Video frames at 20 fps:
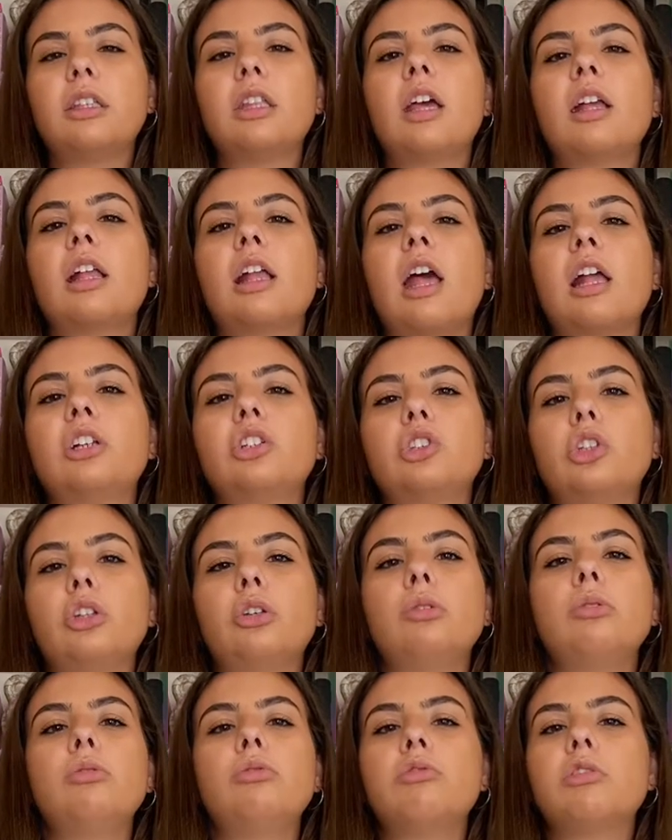then I just
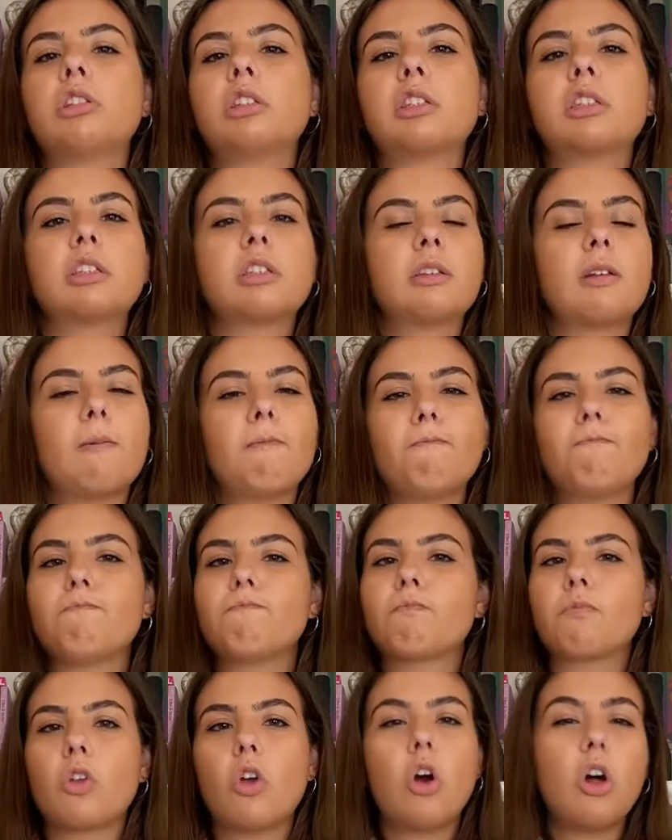lose
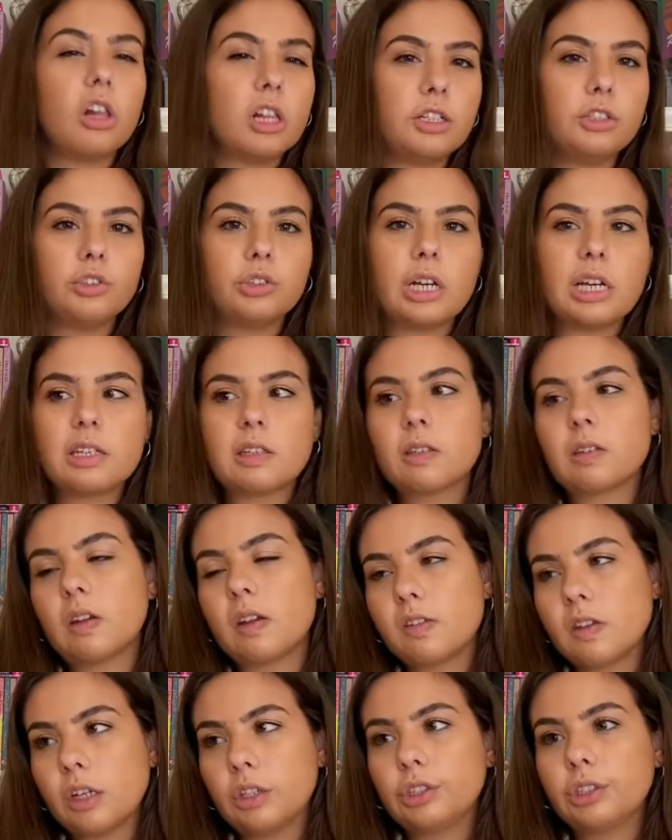all interest,
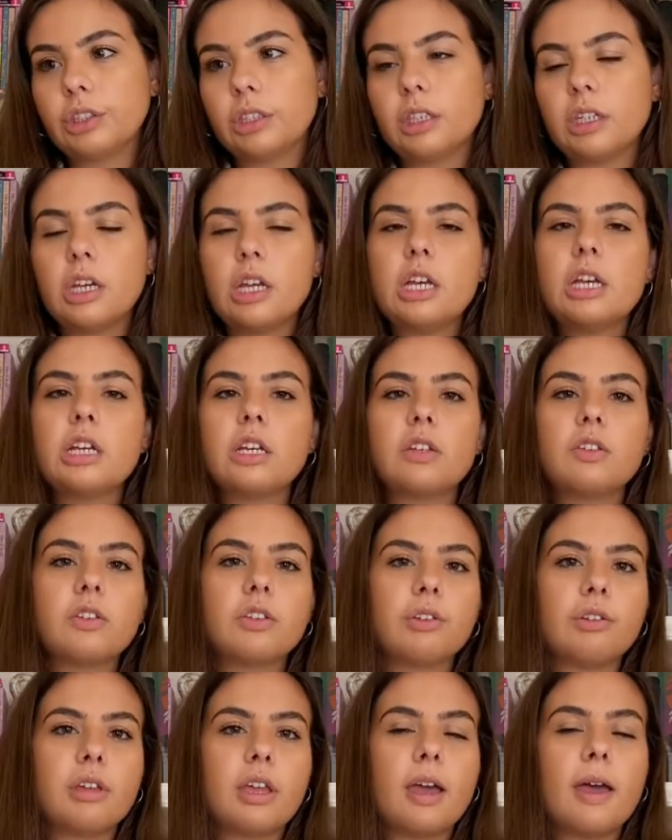essentially.
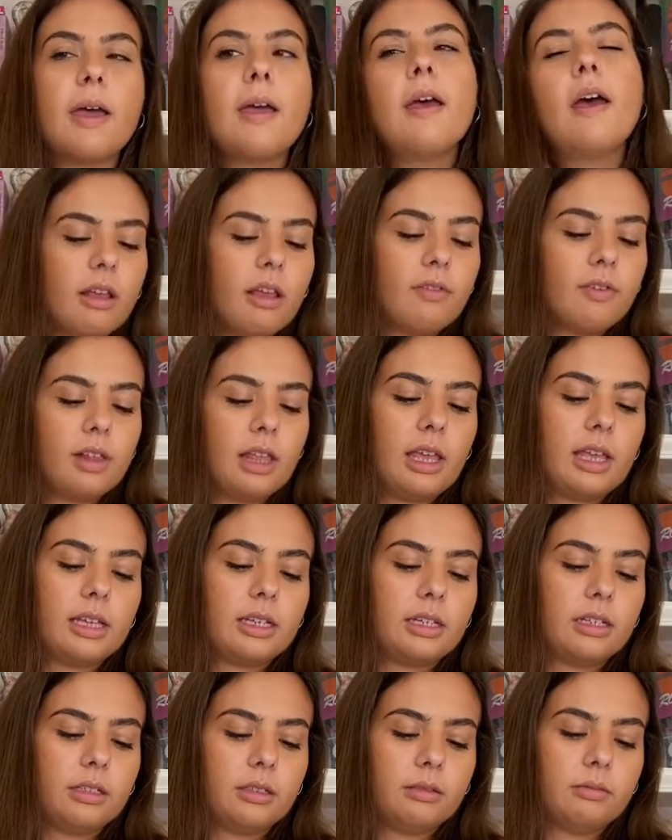So yeah, give it like
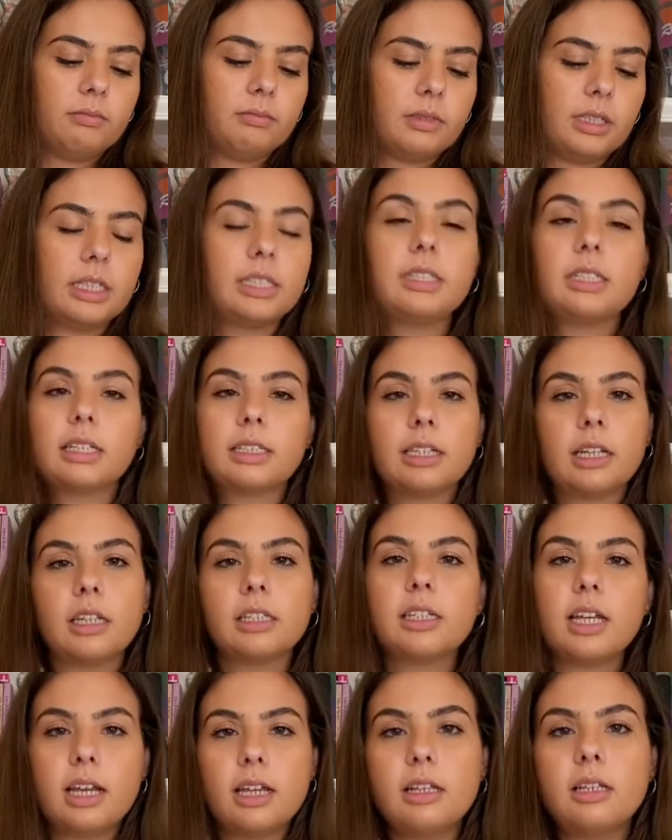a 6 out of
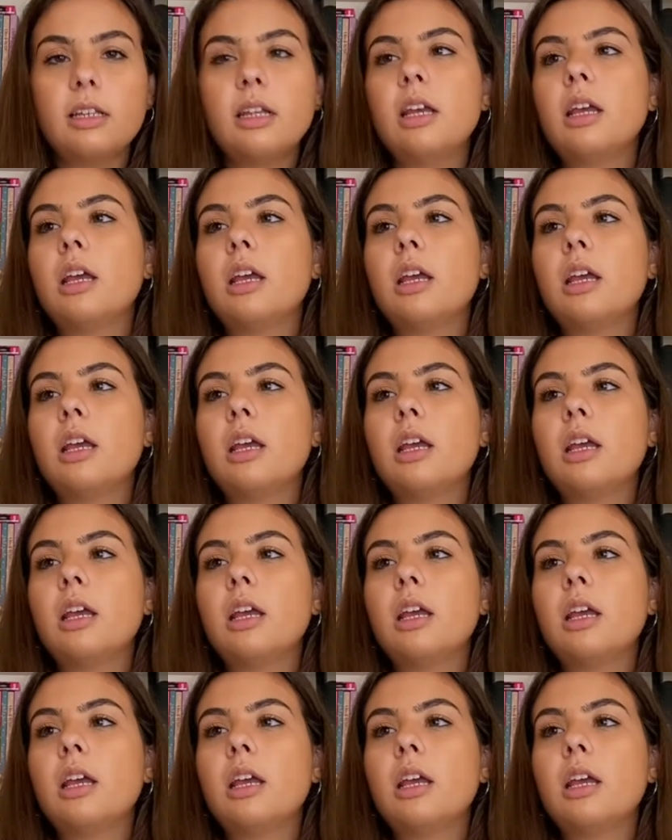10.